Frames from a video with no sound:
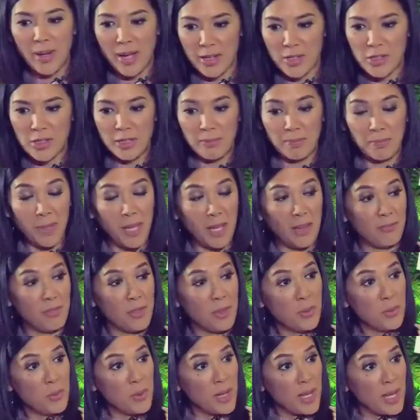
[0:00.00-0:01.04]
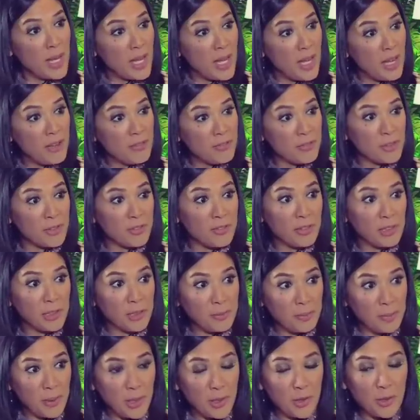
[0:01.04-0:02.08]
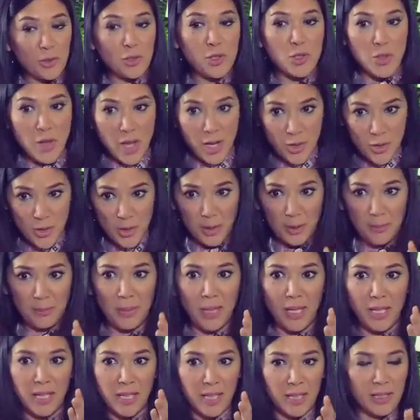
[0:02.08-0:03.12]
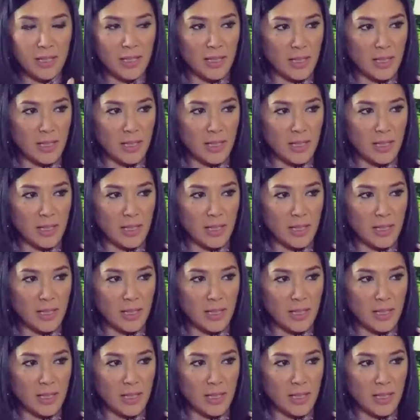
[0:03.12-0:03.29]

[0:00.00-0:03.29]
actually paved the way for Filipinos to actually make it